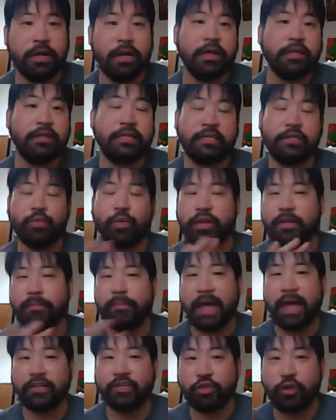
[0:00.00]
This is one of the
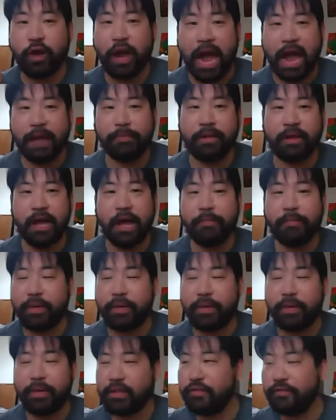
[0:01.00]
matches you're hyping up
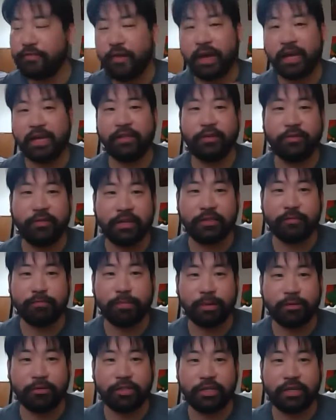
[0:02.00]
and you fucking do this
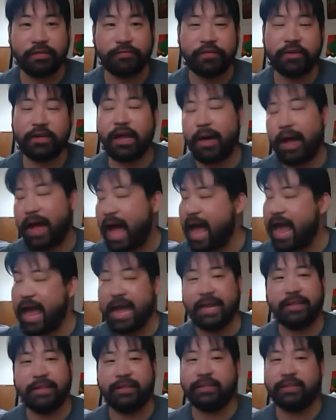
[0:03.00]
bullshit. God, I hated this.